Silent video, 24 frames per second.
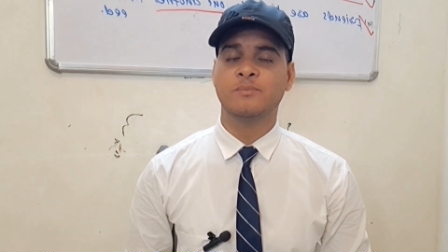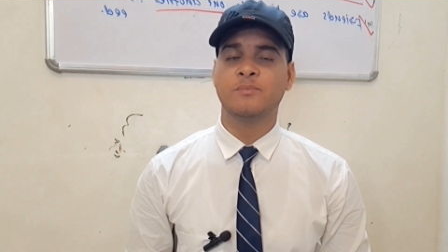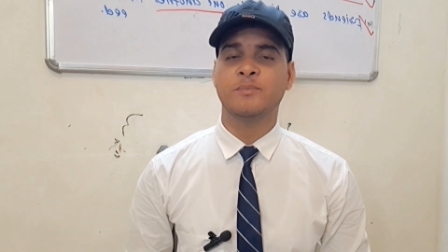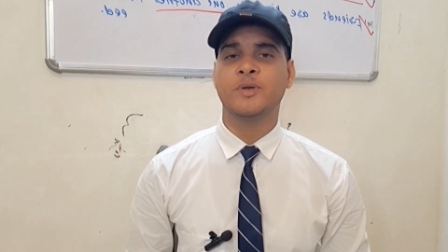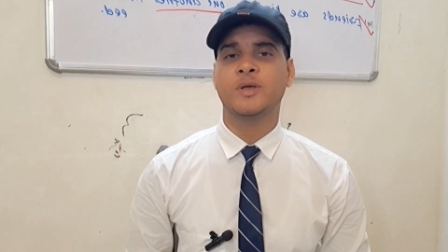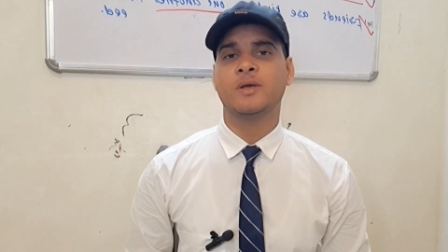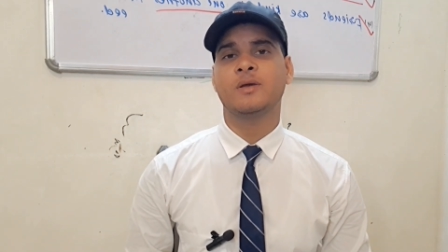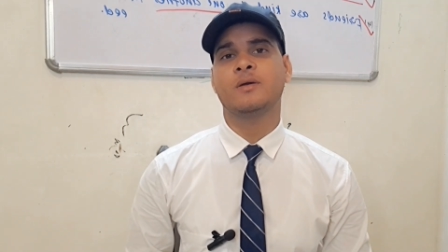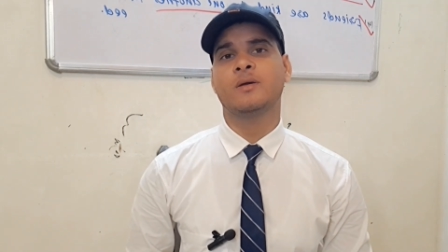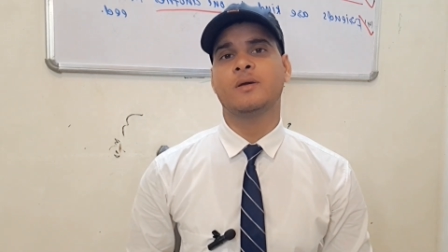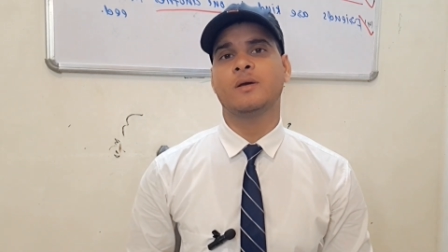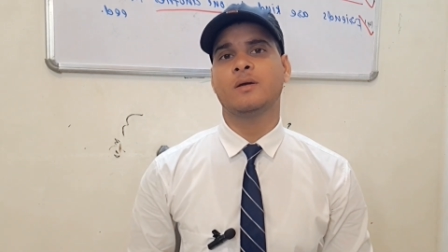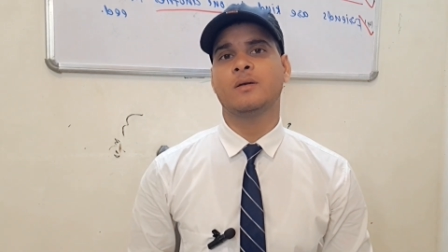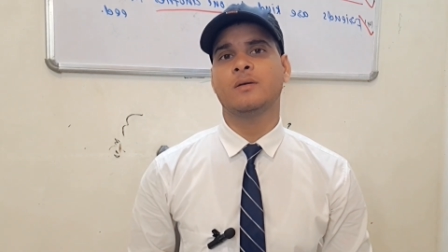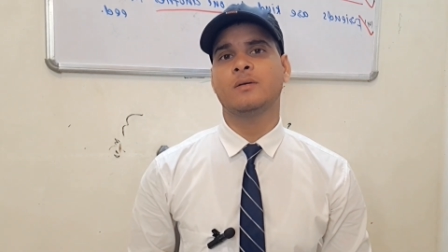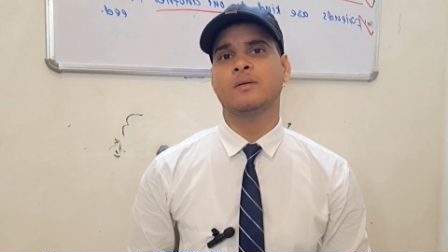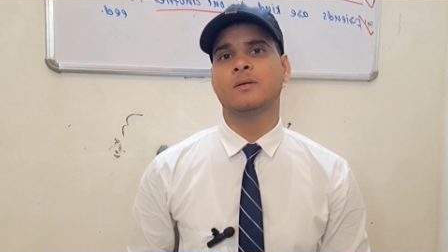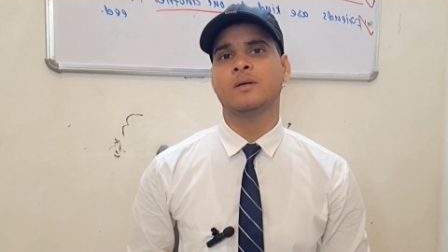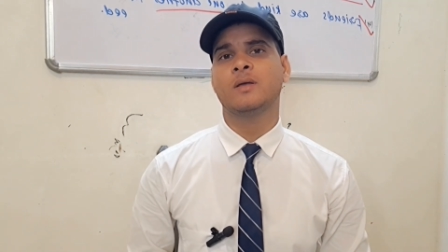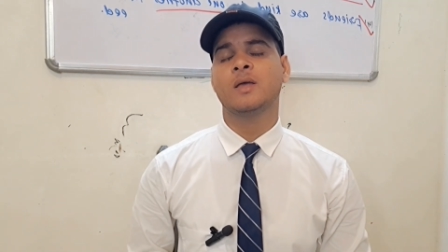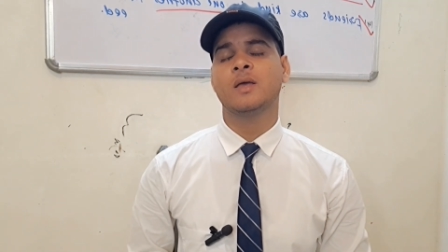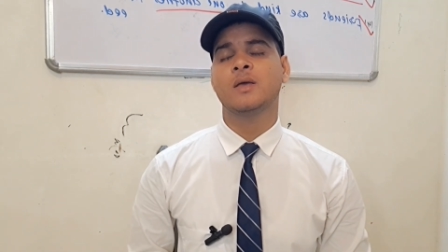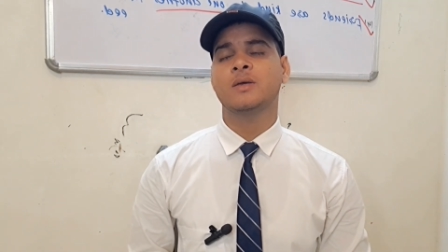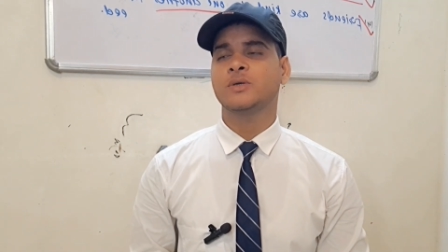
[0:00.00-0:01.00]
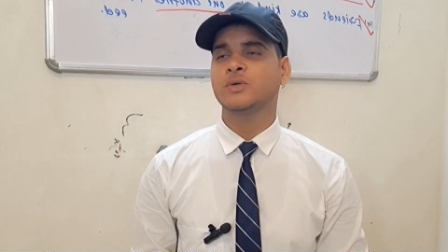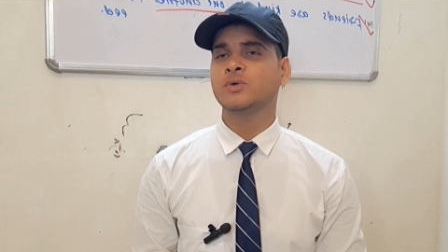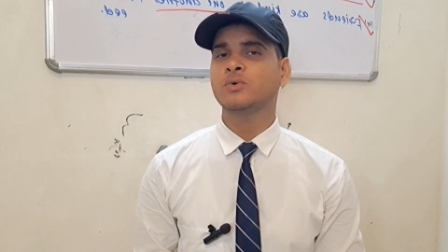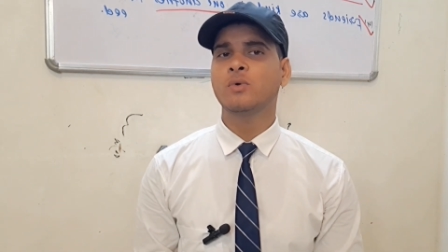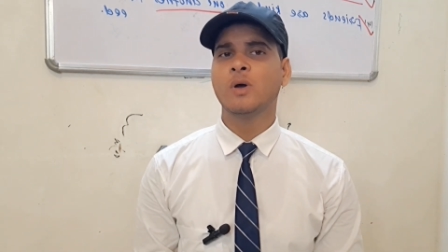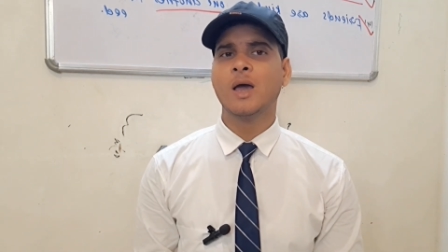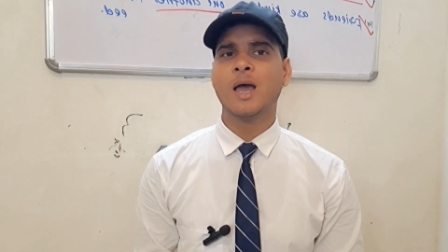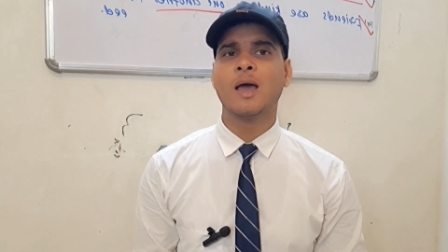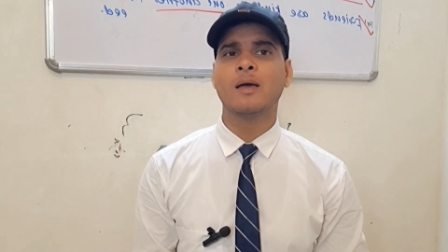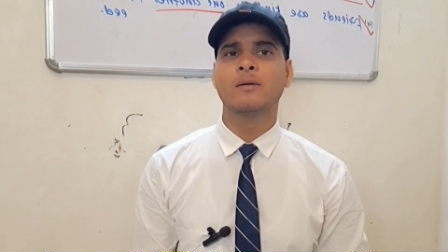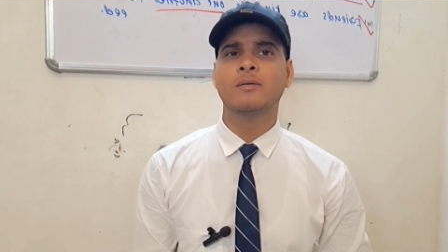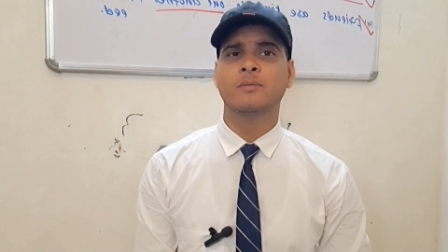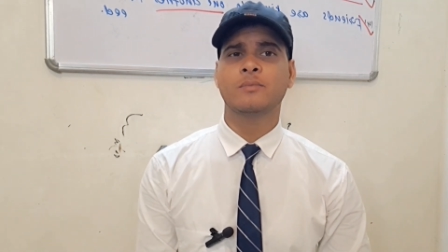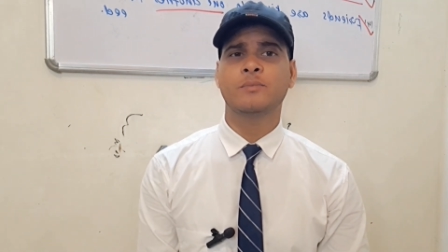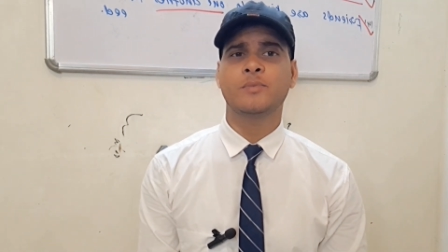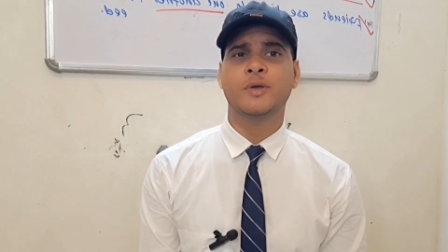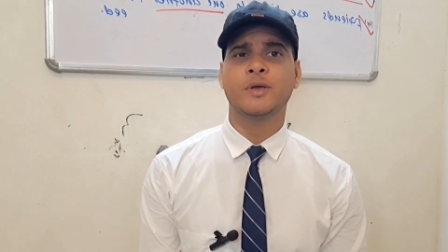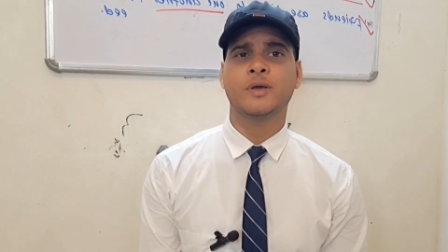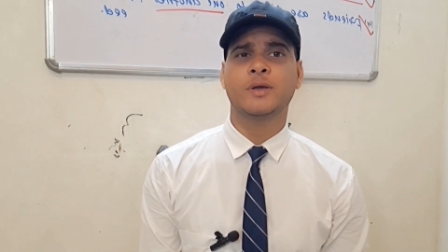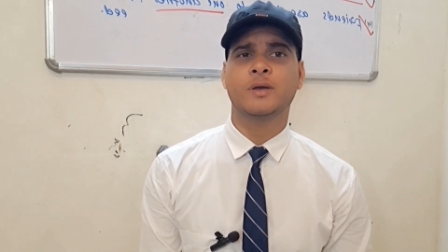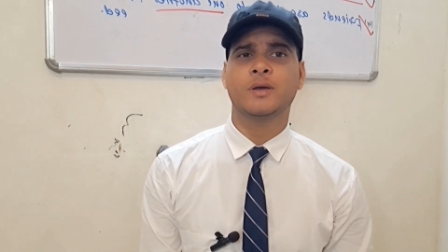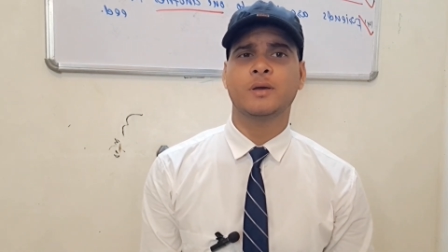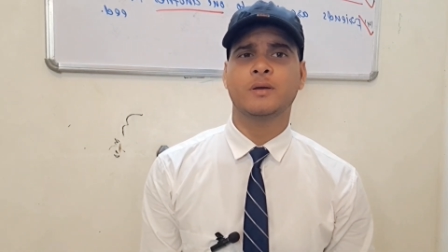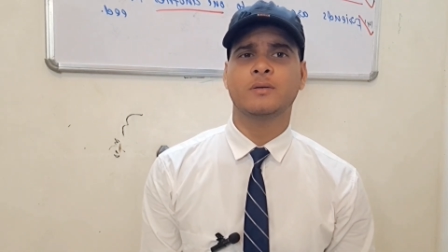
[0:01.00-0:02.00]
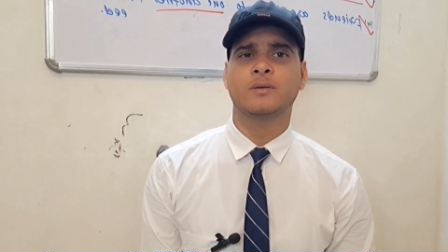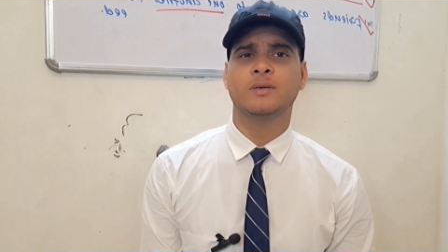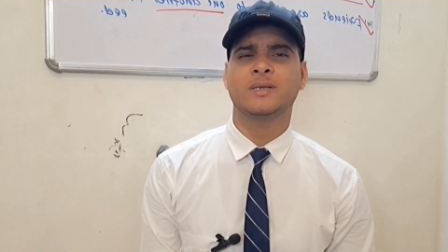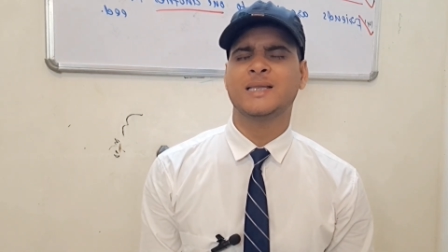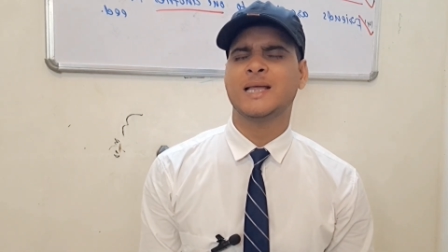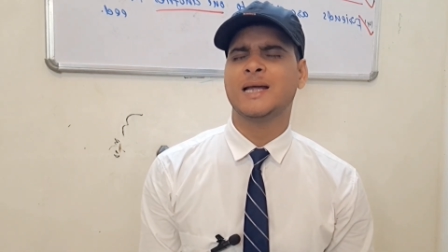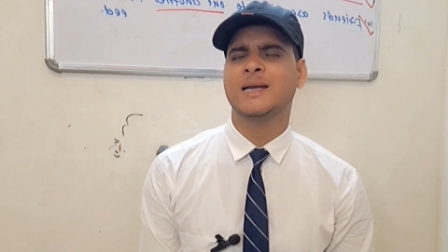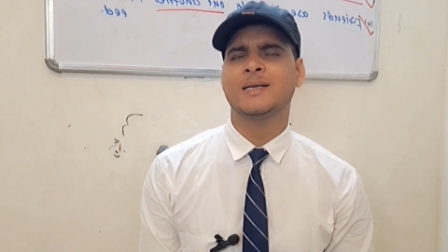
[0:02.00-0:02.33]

big gun. You have a big gun.